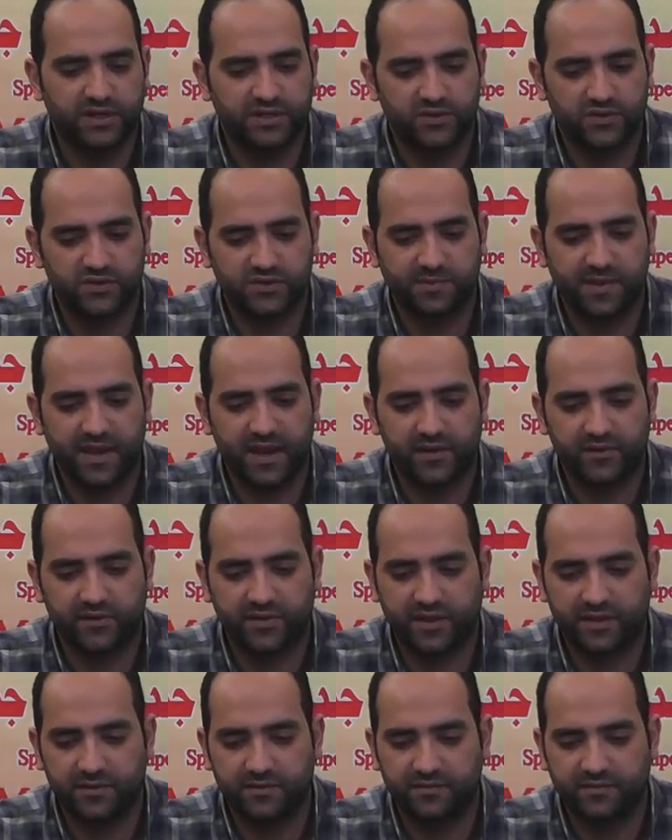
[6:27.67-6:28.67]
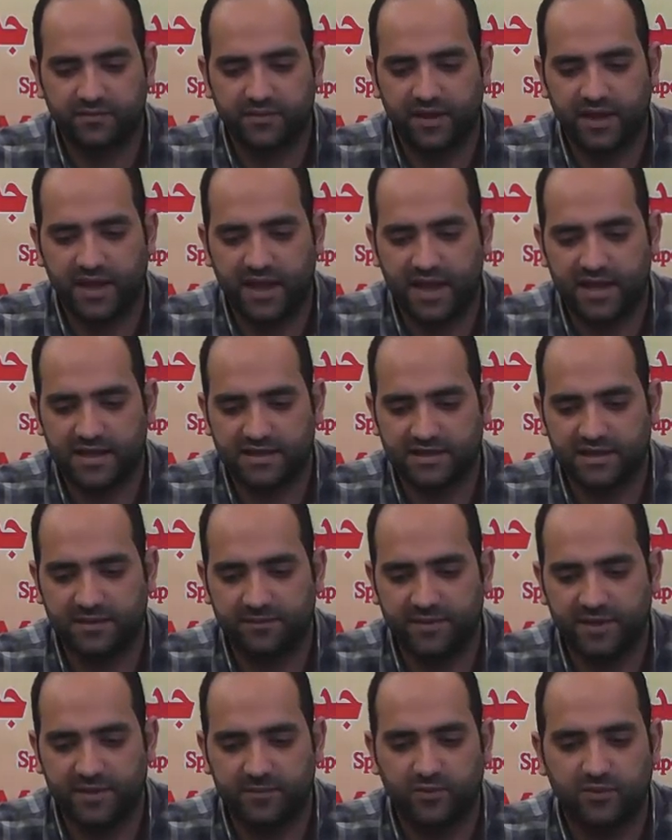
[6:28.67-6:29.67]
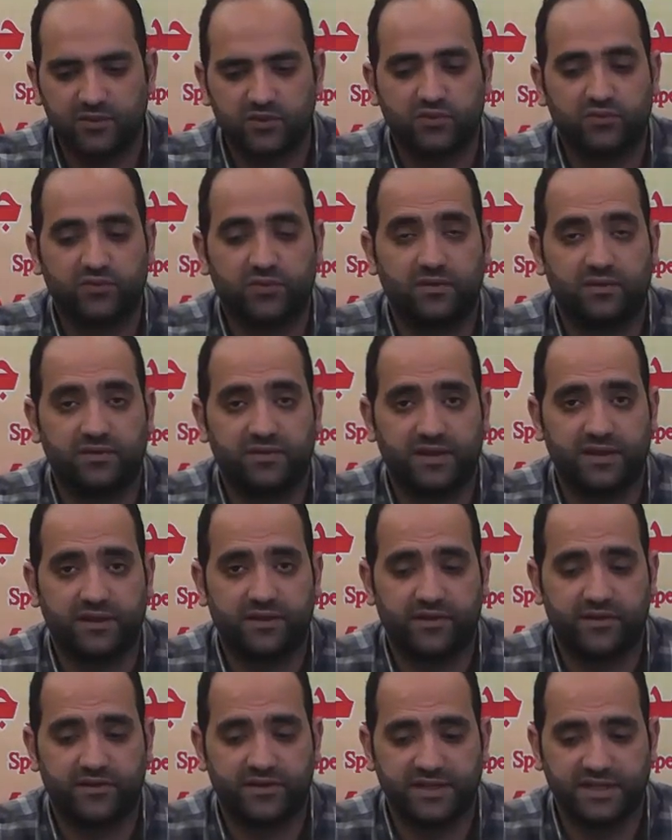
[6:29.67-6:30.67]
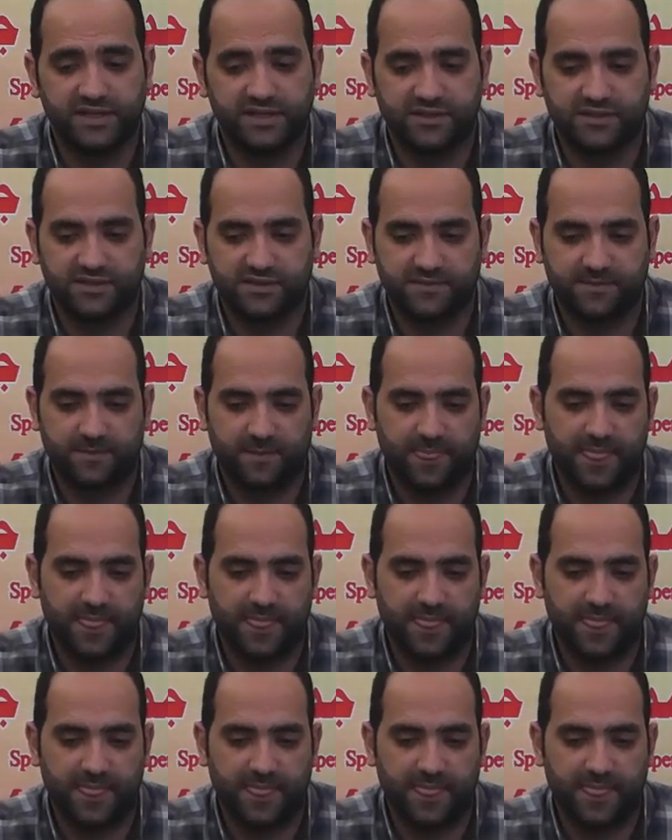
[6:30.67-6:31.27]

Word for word: to spare them asking people to fulfill their needs.